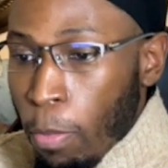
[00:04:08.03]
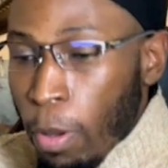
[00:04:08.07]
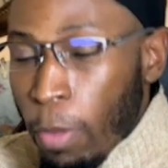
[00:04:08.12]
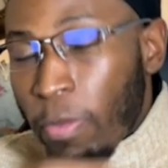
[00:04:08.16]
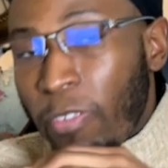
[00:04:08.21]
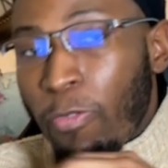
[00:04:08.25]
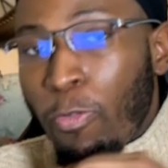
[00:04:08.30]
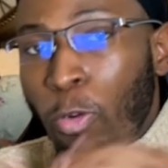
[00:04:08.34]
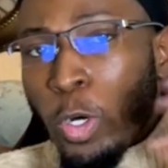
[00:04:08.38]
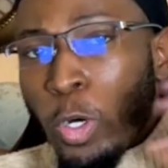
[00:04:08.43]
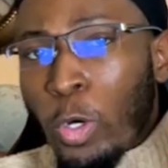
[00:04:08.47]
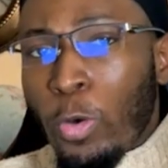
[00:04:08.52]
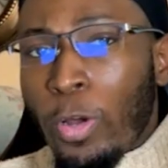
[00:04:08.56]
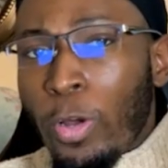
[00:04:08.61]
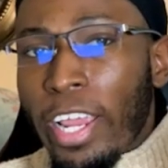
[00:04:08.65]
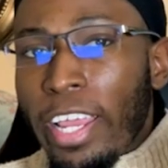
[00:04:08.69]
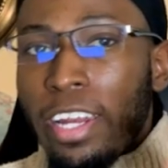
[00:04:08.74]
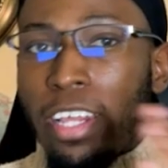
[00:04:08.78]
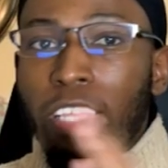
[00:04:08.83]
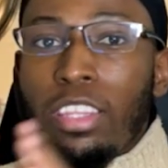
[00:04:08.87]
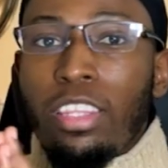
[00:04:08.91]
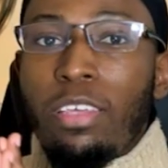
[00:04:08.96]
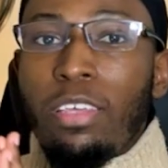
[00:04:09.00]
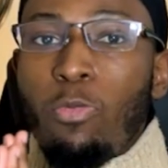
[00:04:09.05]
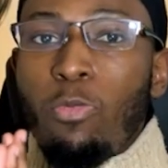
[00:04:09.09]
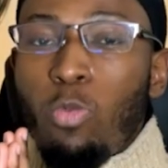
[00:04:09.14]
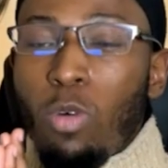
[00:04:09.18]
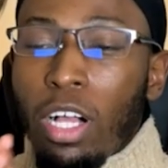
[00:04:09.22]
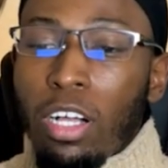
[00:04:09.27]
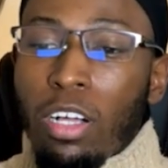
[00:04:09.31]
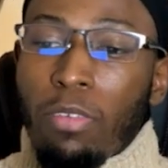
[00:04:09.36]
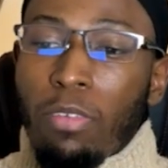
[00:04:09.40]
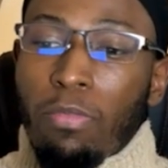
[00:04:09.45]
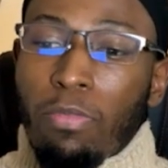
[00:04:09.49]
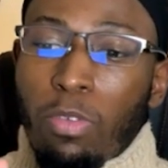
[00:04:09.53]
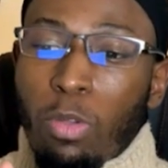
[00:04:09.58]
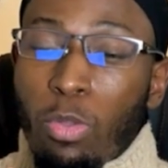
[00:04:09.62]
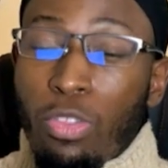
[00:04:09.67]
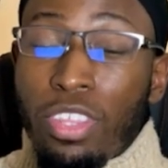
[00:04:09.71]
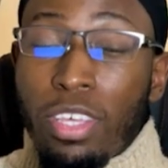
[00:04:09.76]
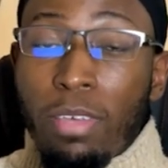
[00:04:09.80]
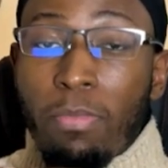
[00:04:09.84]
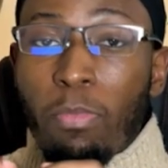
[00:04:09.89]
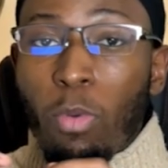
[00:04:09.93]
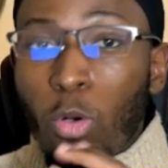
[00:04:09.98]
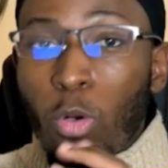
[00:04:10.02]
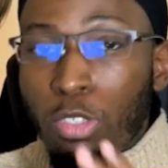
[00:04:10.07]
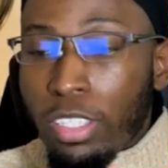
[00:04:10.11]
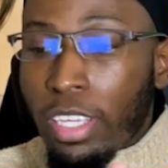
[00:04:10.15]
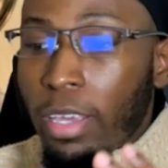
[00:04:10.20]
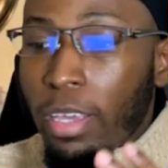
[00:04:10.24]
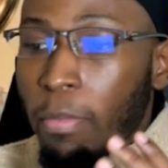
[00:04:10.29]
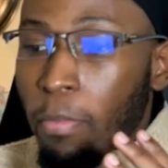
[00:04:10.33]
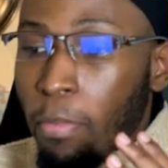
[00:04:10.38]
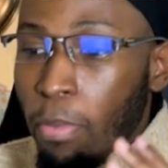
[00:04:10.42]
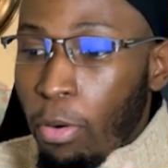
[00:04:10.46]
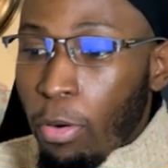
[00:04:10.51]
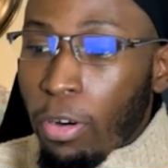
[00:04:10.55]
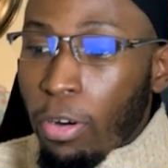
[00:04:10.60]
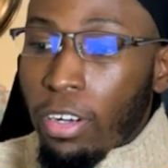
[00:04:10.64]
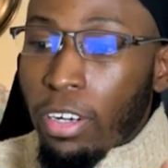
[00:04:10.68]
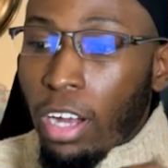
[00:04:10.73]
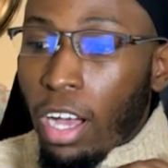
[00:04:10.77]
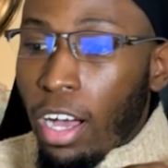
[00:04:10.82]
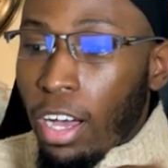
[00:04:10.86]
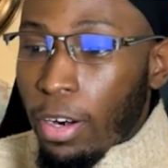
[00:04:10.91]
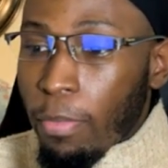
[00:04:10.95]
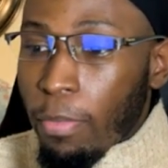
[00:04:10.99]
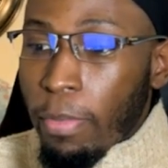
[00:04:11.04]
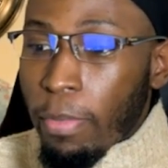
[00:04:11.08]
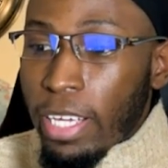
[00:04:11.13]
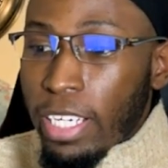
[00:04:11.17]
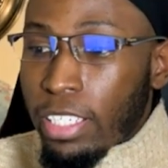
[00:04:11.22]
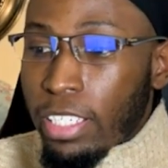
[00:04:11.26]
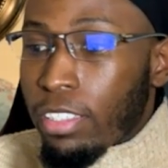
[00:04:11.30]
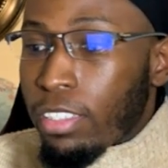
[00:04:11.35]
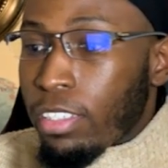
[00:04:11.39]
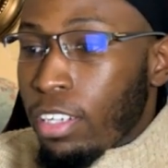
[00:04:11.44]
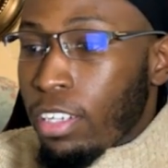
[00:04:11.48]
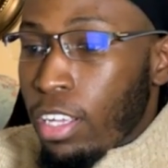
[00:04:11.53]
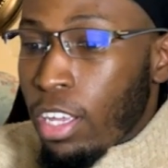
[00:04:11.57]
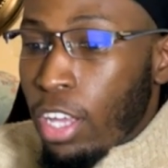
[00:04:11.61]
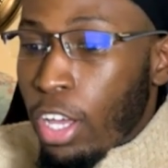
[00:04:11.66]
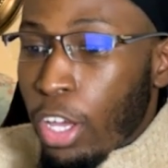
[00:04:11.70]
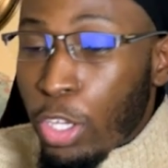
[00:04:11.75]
But before creating the welcome flow, the most important automation